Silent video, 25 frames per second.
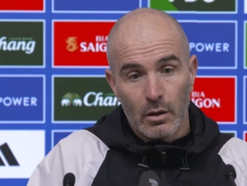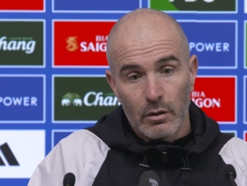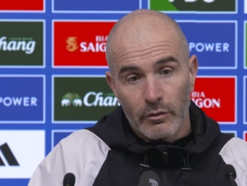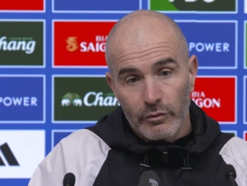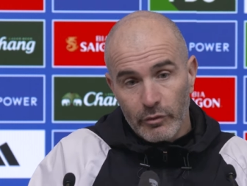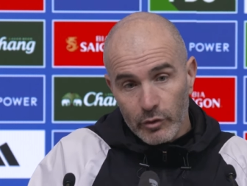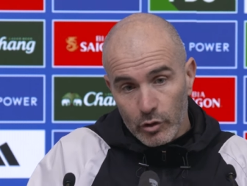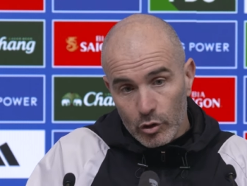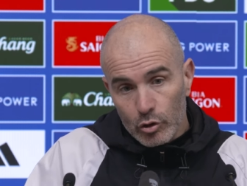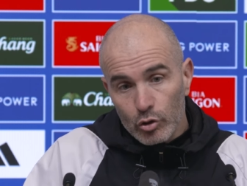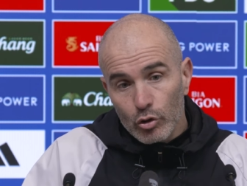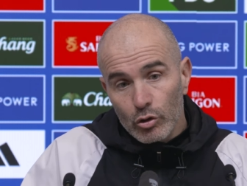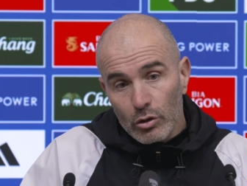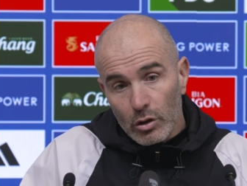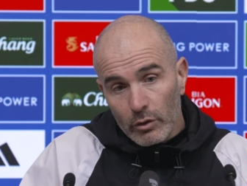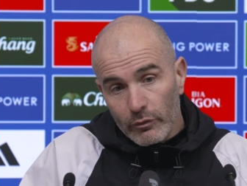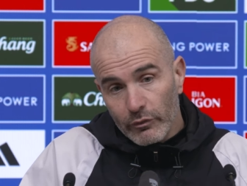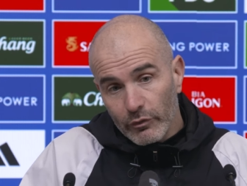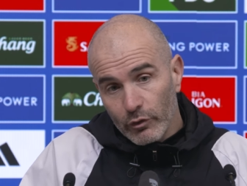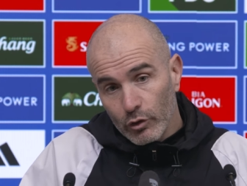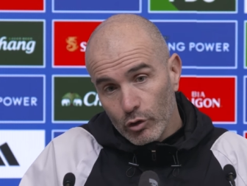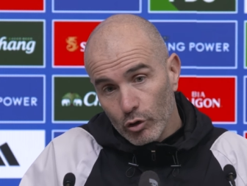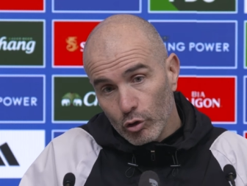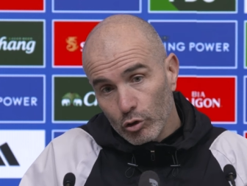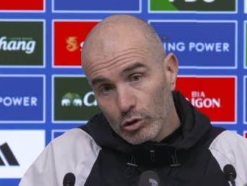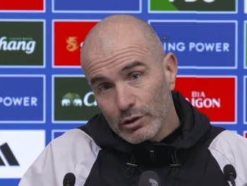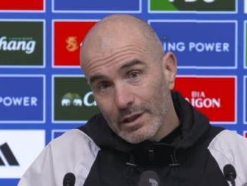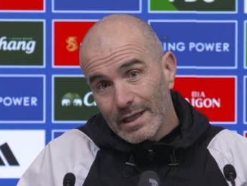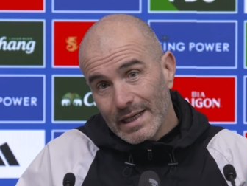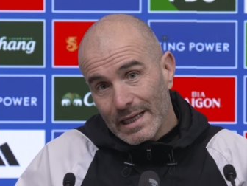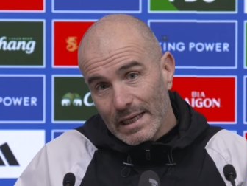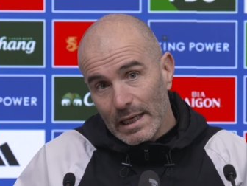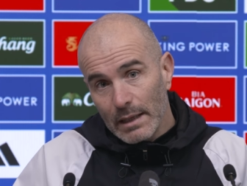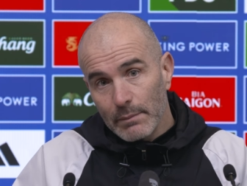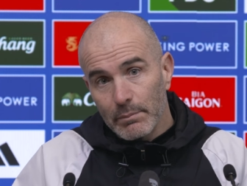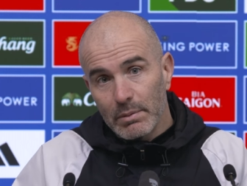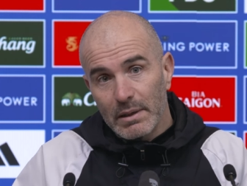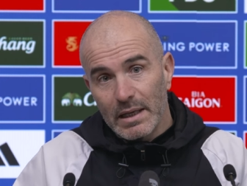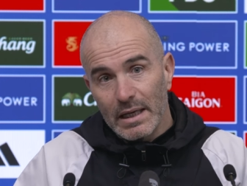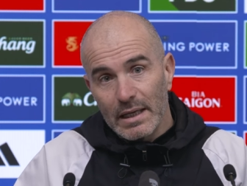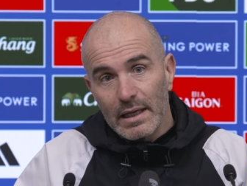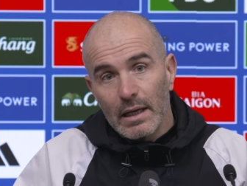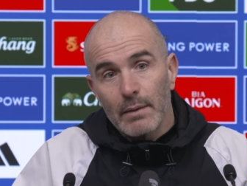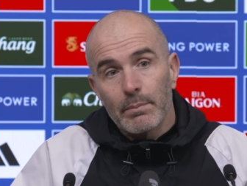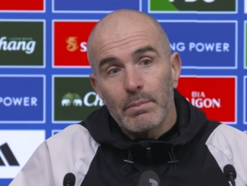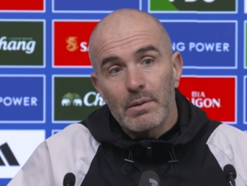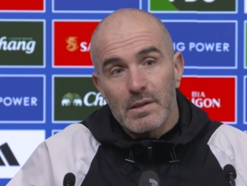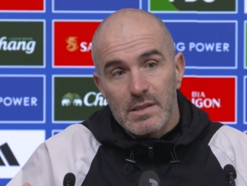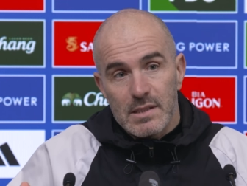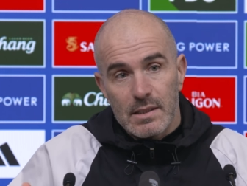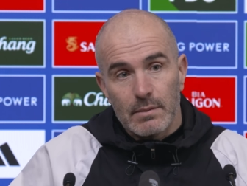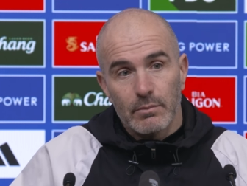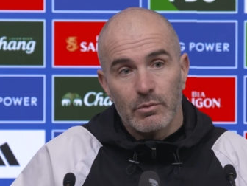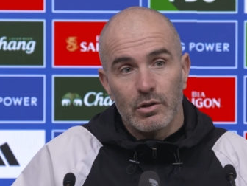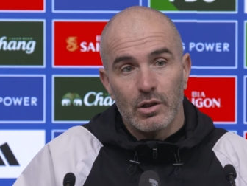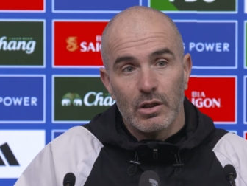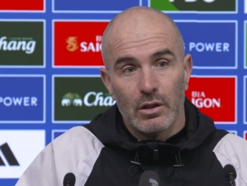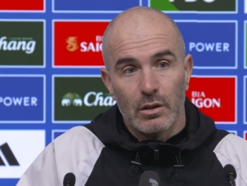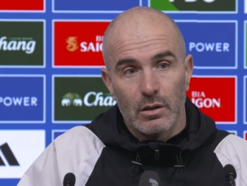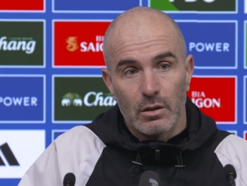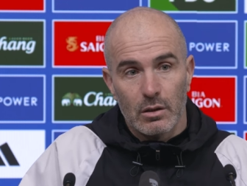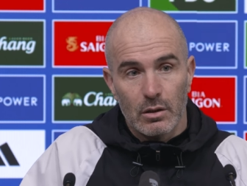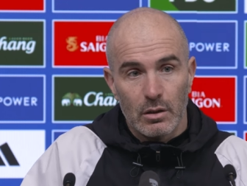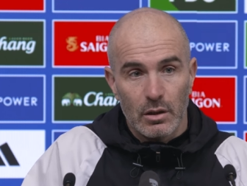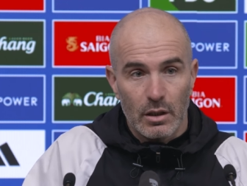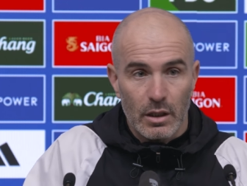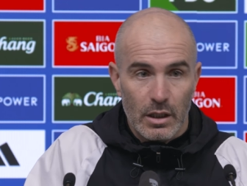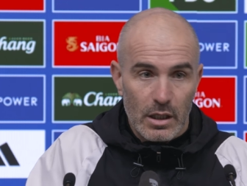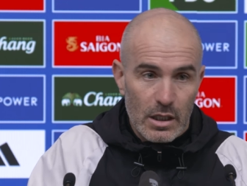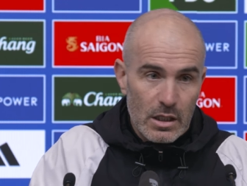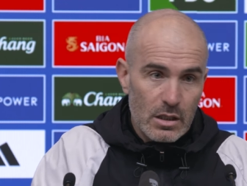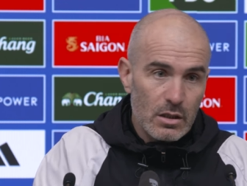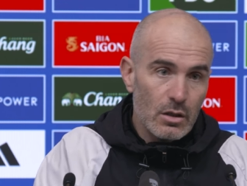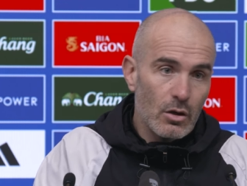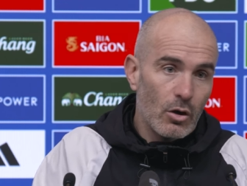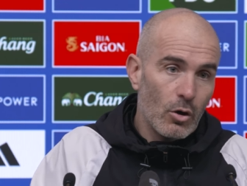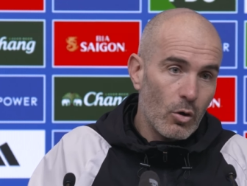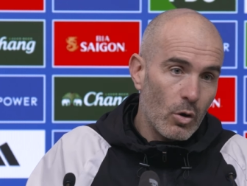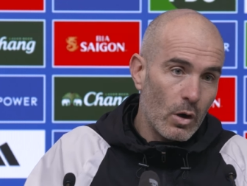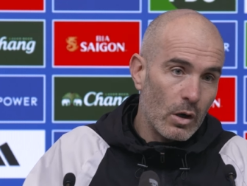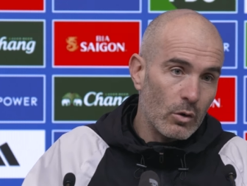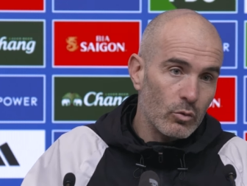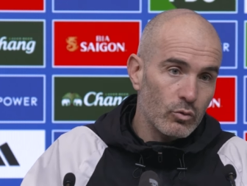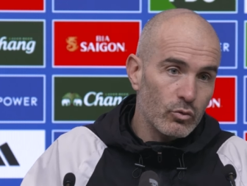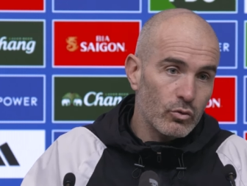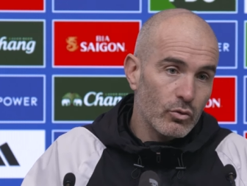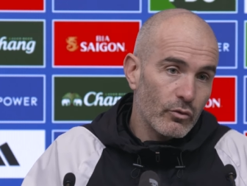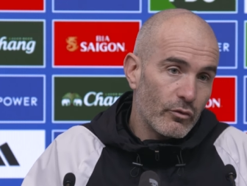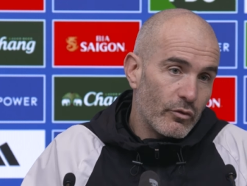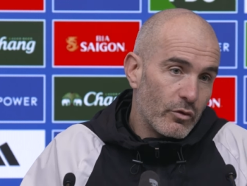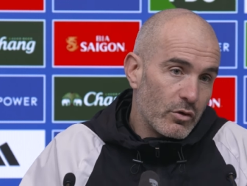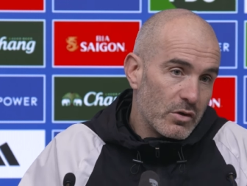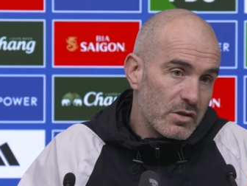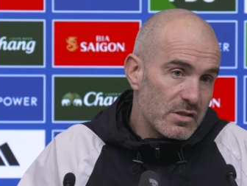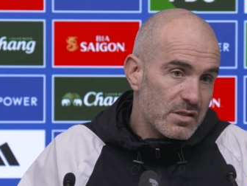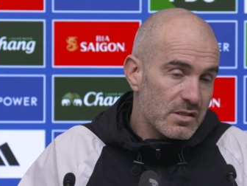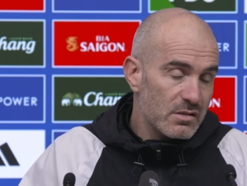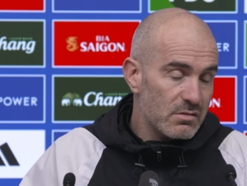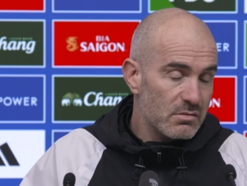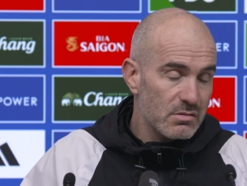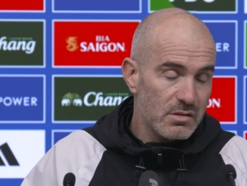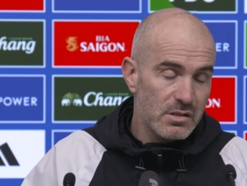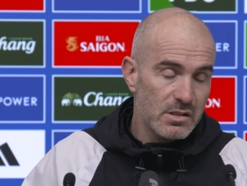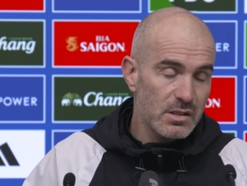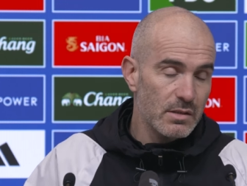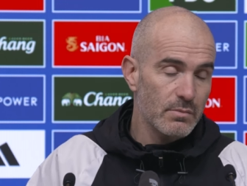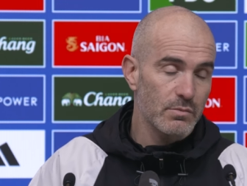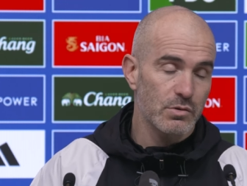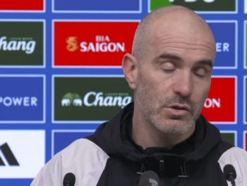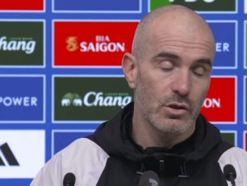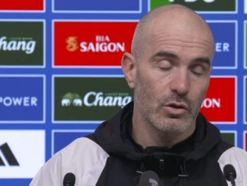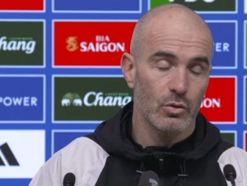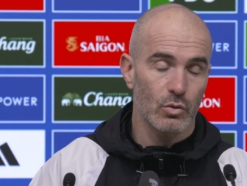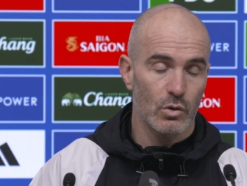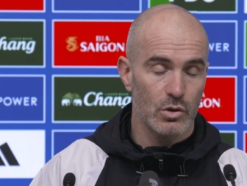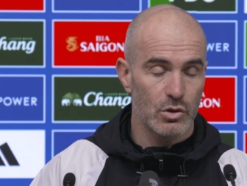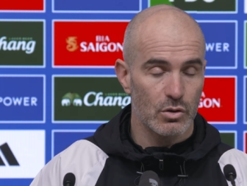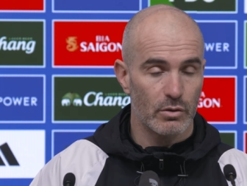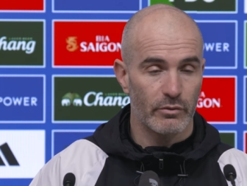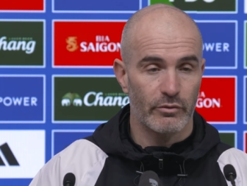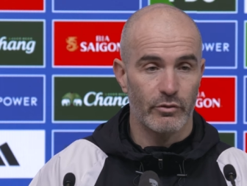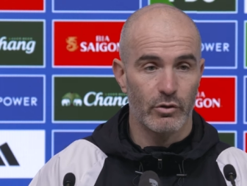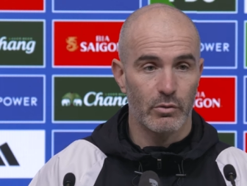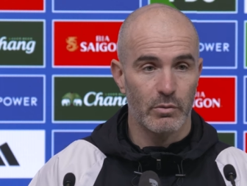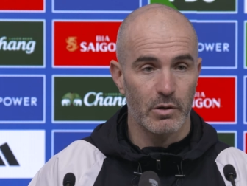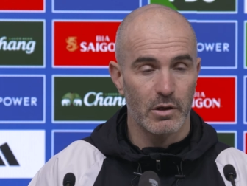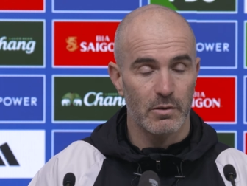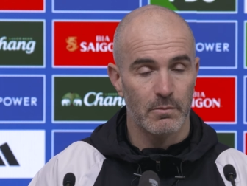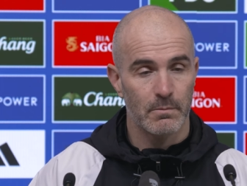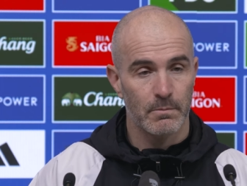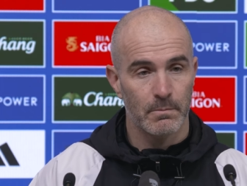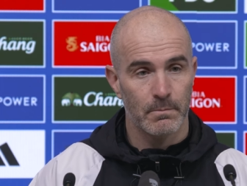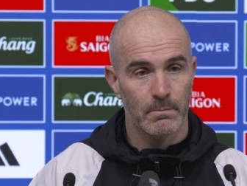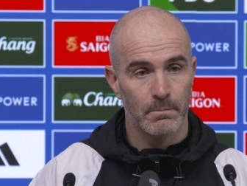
For all the, for all the club, can happen something in or out. For it's the same situation for me.